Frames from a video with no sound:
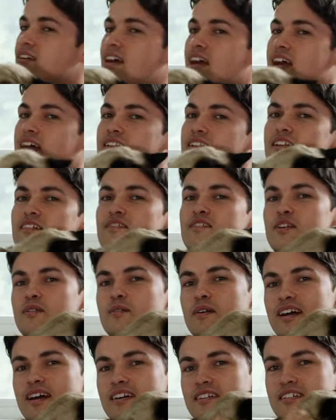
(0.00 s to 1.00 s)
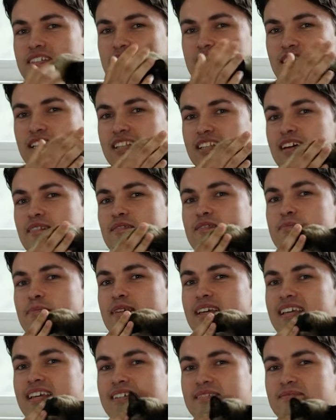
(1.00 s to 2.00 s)
I love Noelle, and she loves
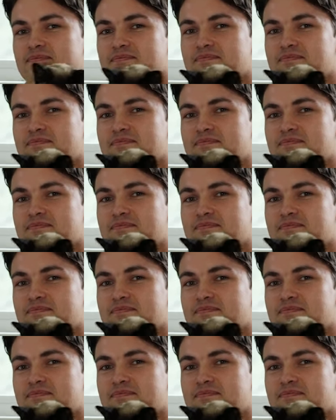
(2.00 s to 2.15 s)
me.